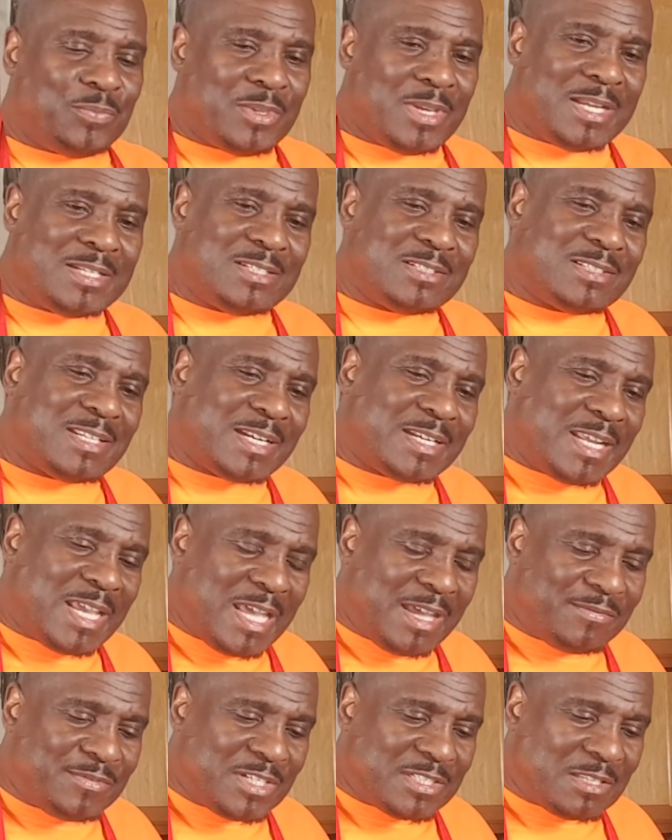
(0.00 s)
I just like to
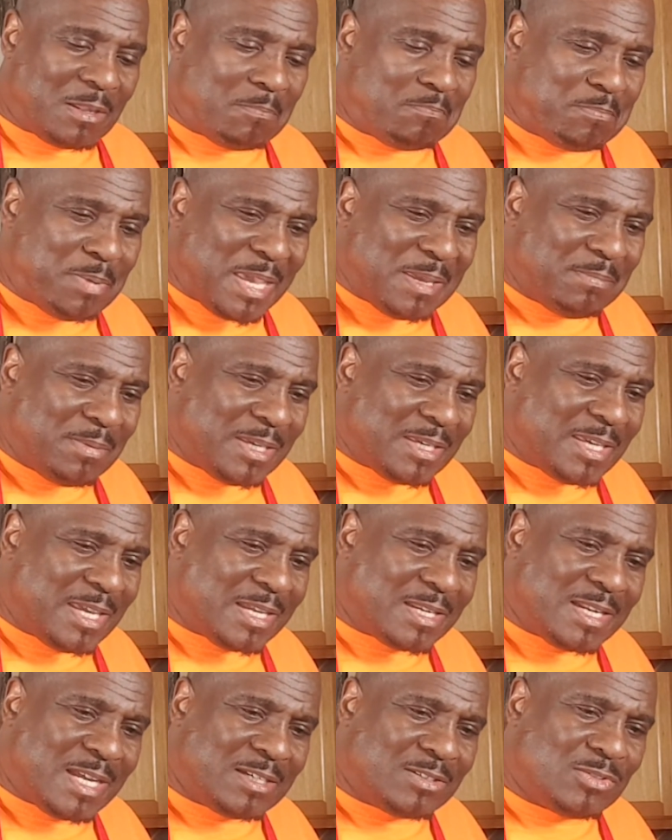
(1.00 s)
have just a baby
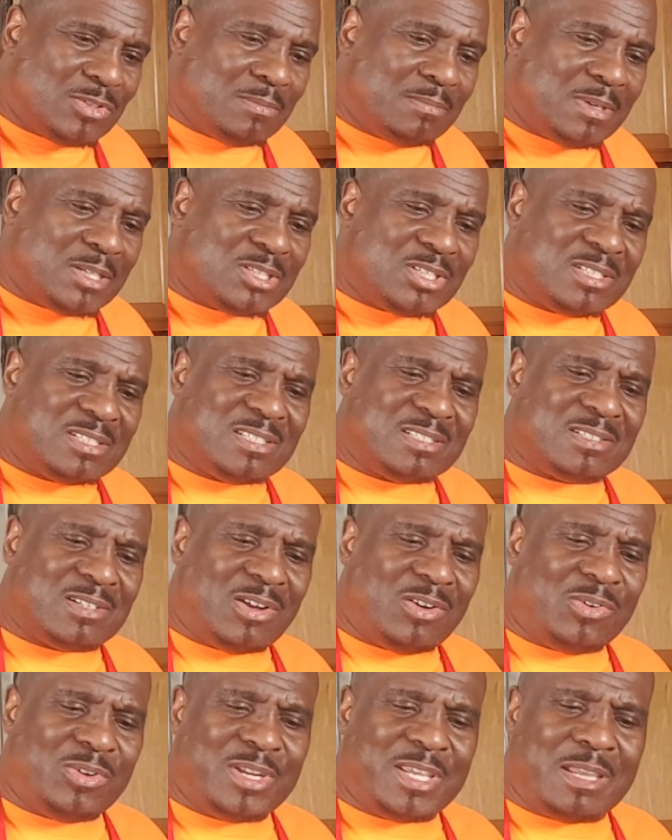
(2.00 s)
kick, not too much. This is
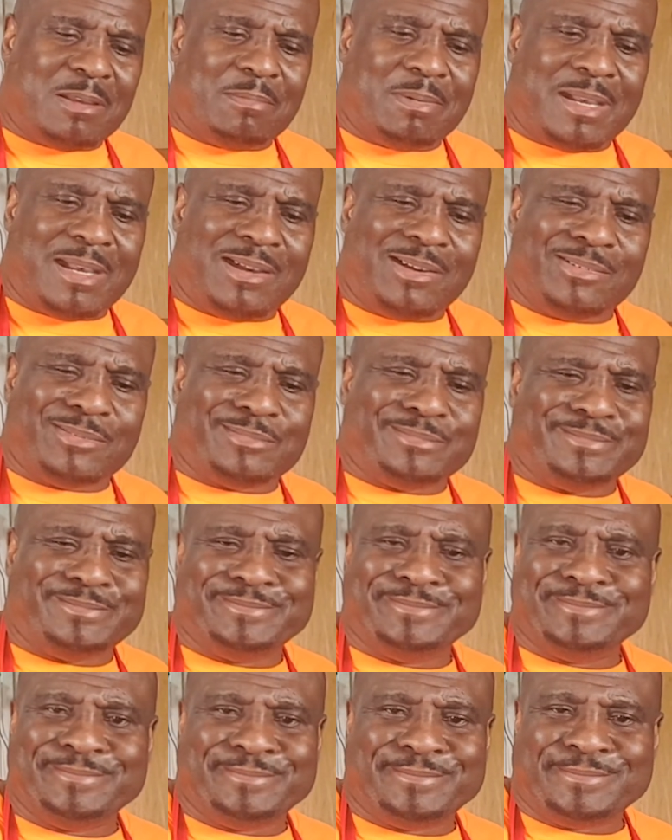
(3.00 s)
only about,
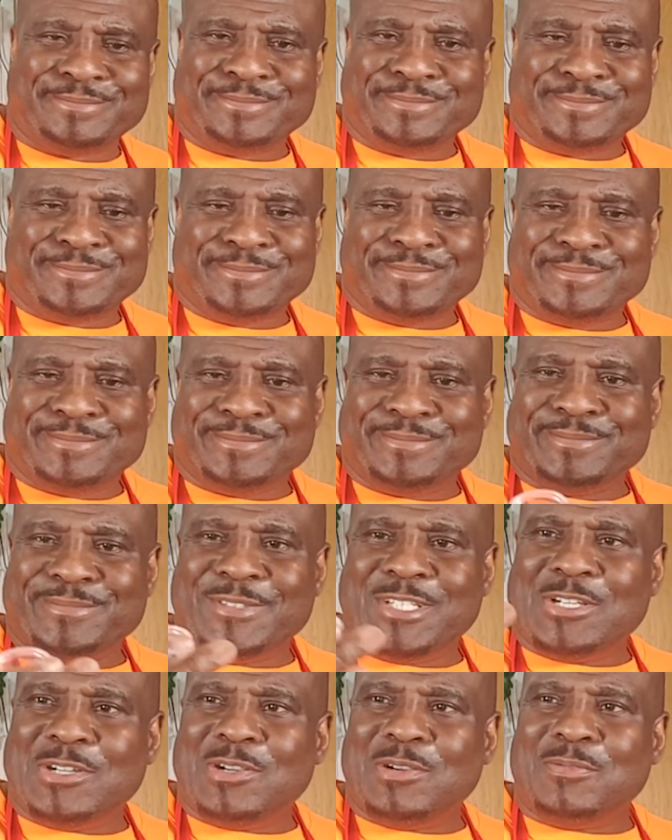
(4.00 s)

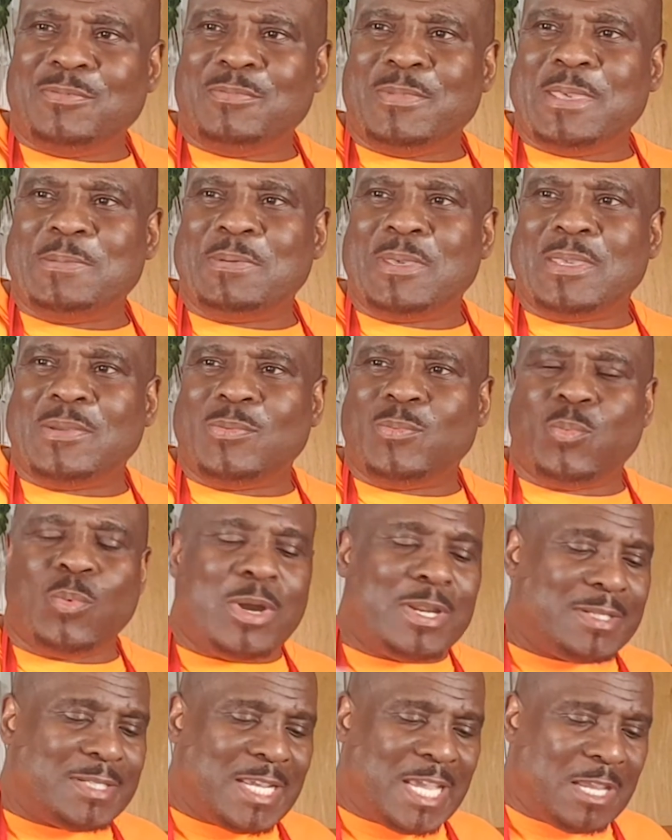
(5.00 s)
you know, maybe
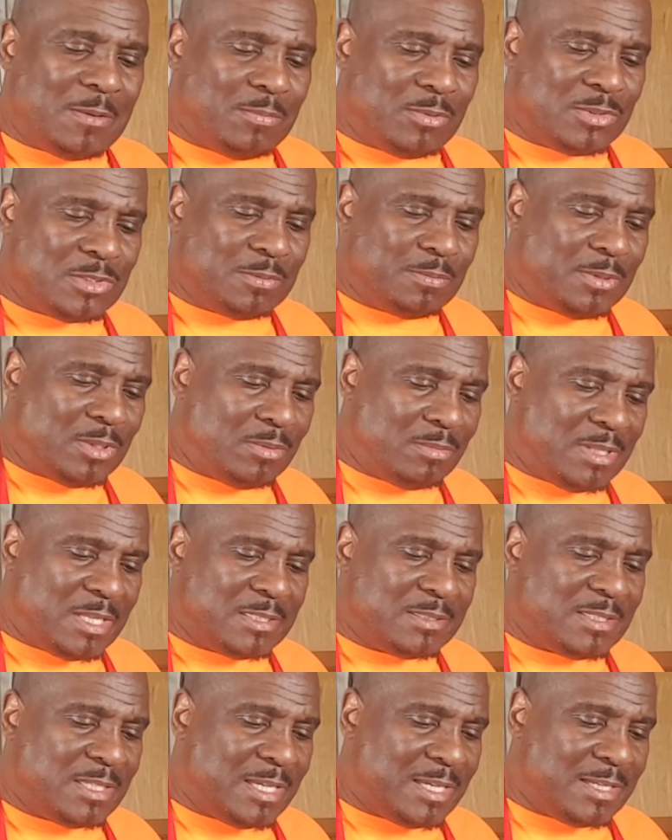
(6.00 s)
one tablespoon,
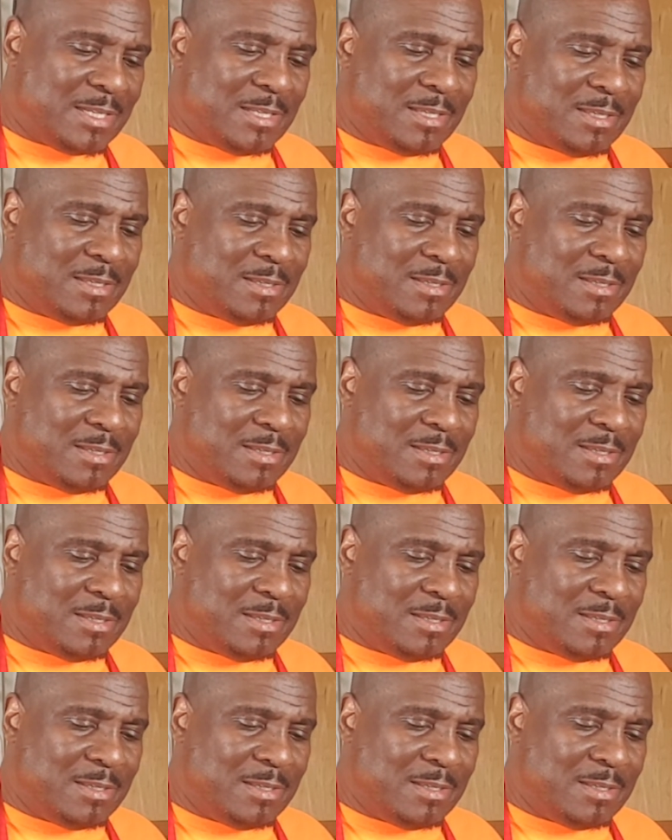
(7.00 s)
that's it.